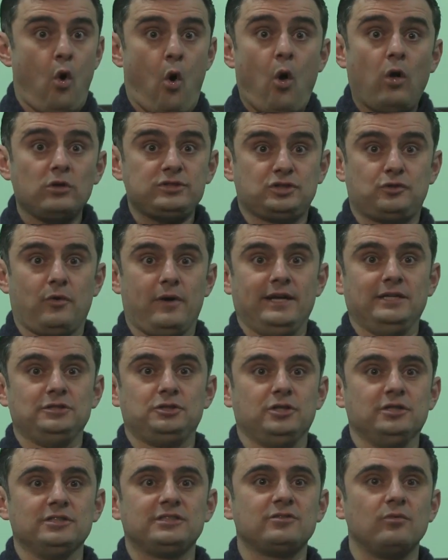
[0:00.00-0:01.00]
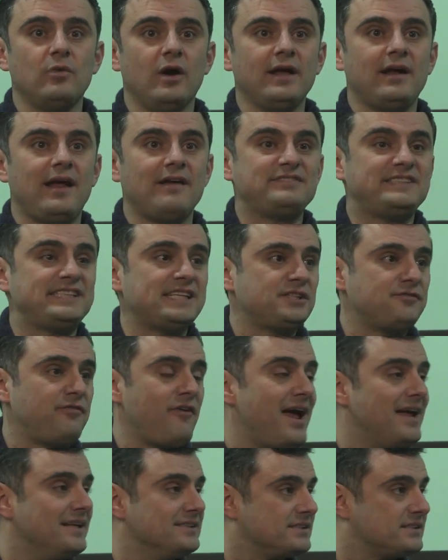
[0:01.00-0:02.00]
tweets. All strangers, right? I have 6
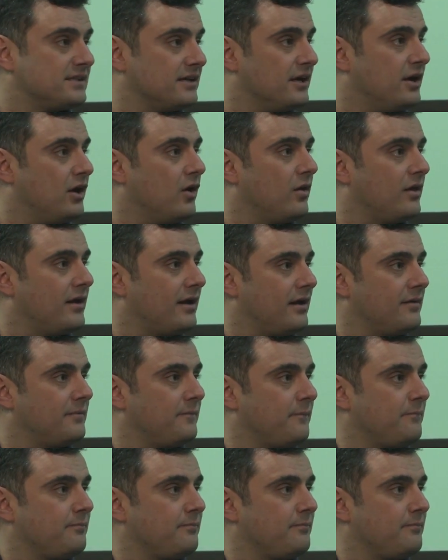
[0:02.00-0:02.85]
friends. I get tweets